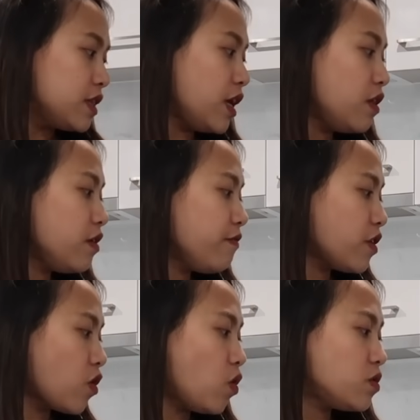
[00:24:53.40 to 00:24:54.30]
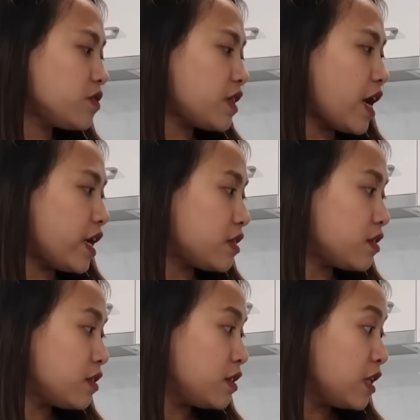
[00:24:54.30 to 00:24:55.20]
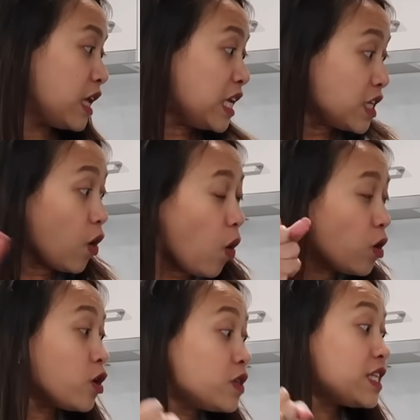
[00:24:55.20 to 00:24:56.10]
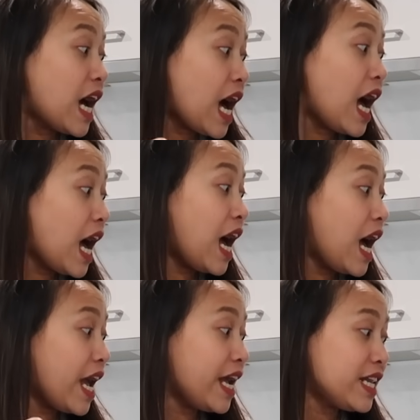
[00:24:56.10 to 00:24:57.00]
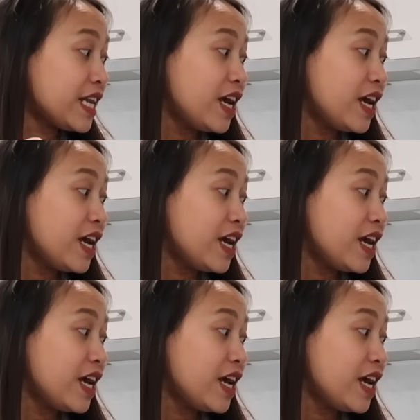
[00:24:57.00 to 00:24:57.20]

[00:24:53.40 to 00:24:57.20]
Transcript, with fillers: Tell Olivia to hold on tight. Say, hold on tight!